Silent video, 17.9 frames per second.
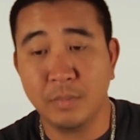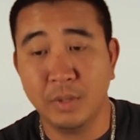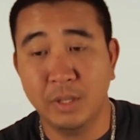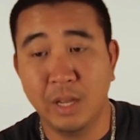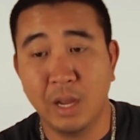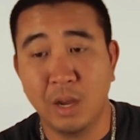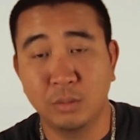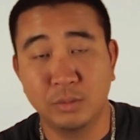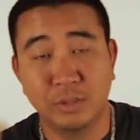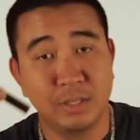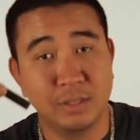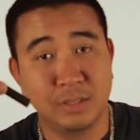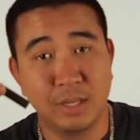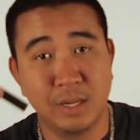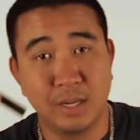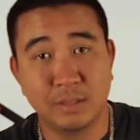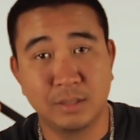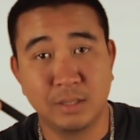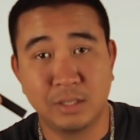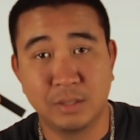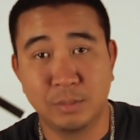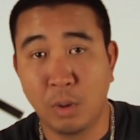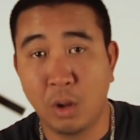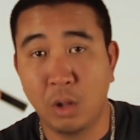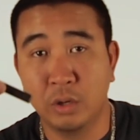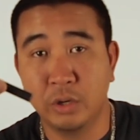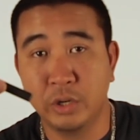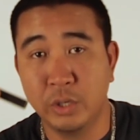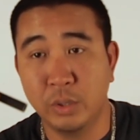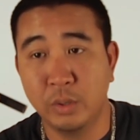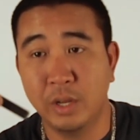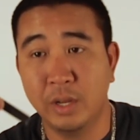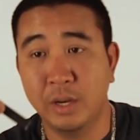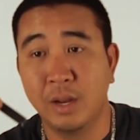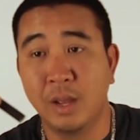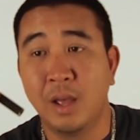Now, since it is a smaller
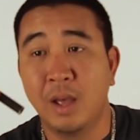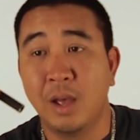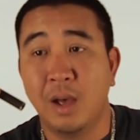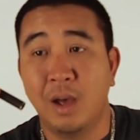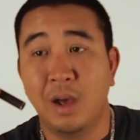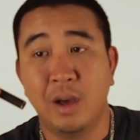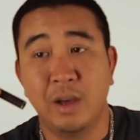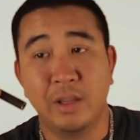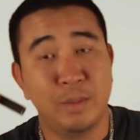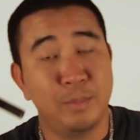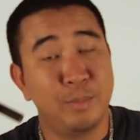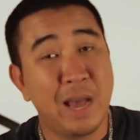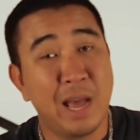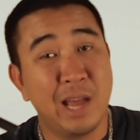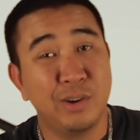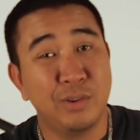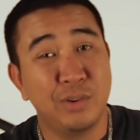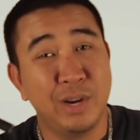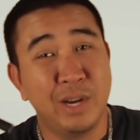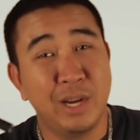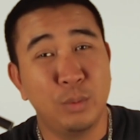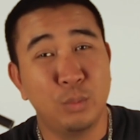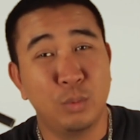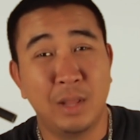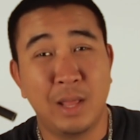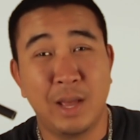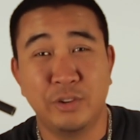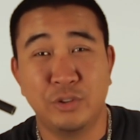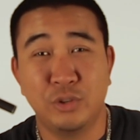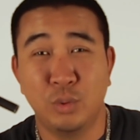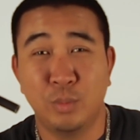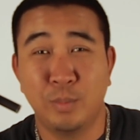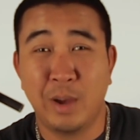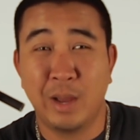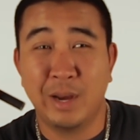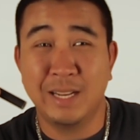unit, uh, the battery will last you
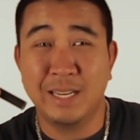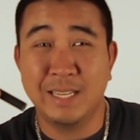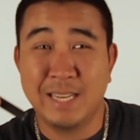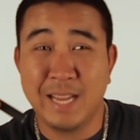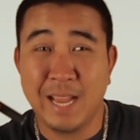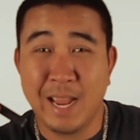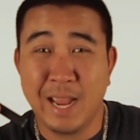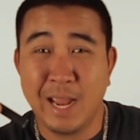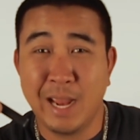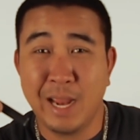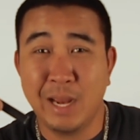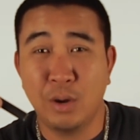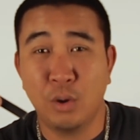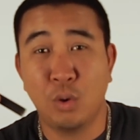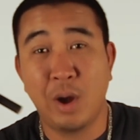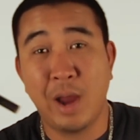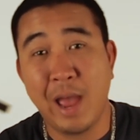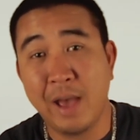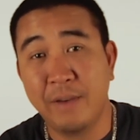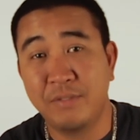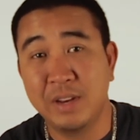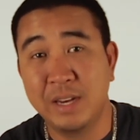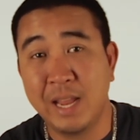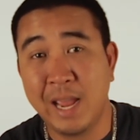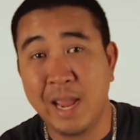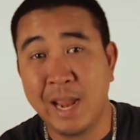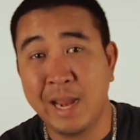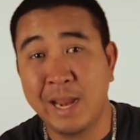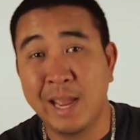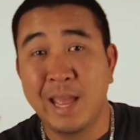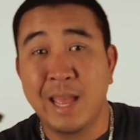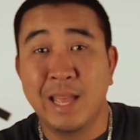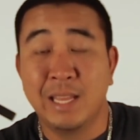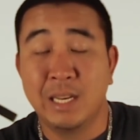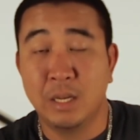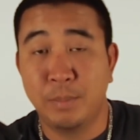about a day or half a day,
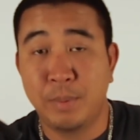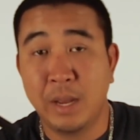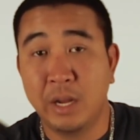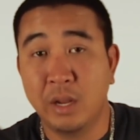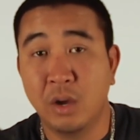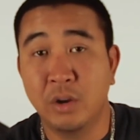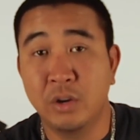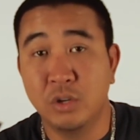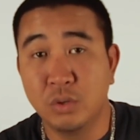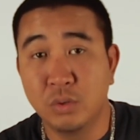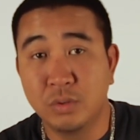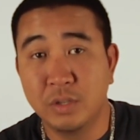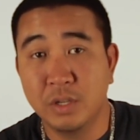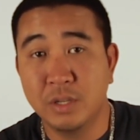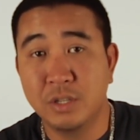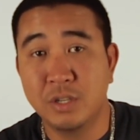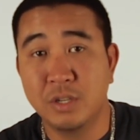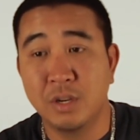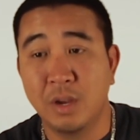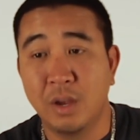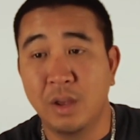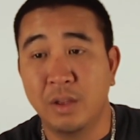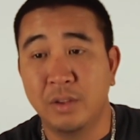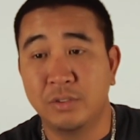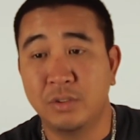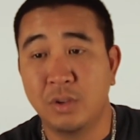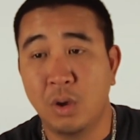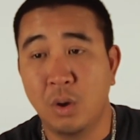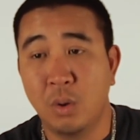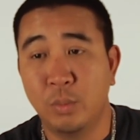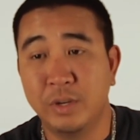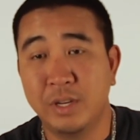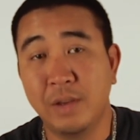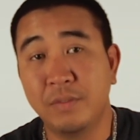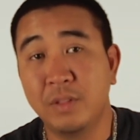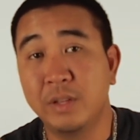depending on usage. So
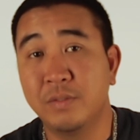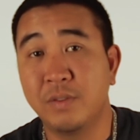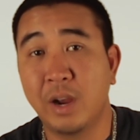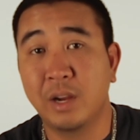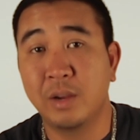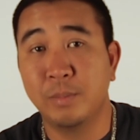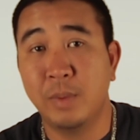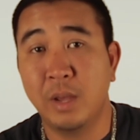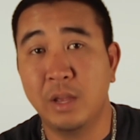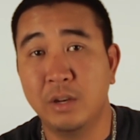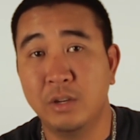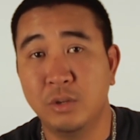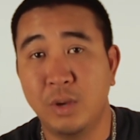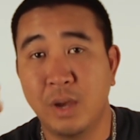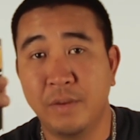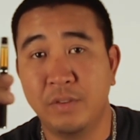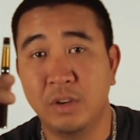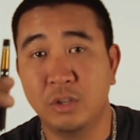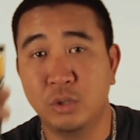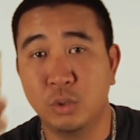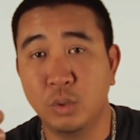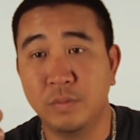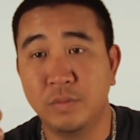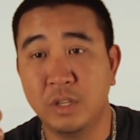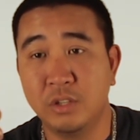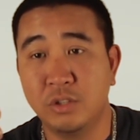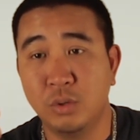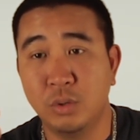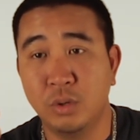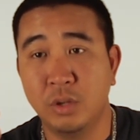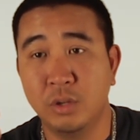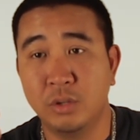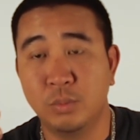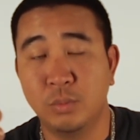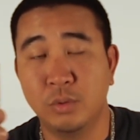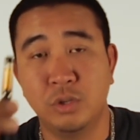we definitely recommend you having two of these
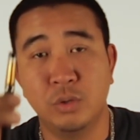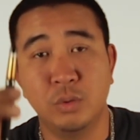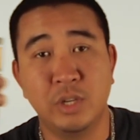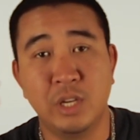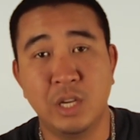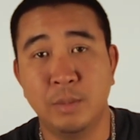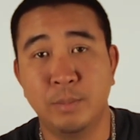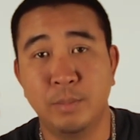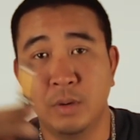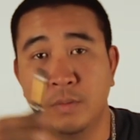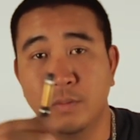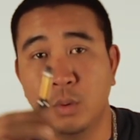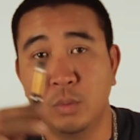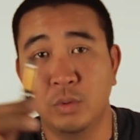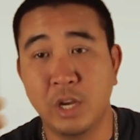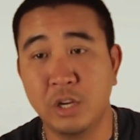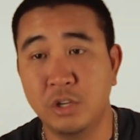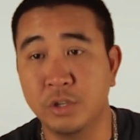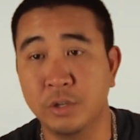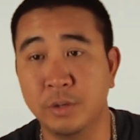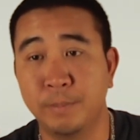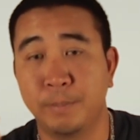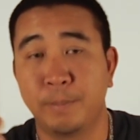units, which you keep in rotation.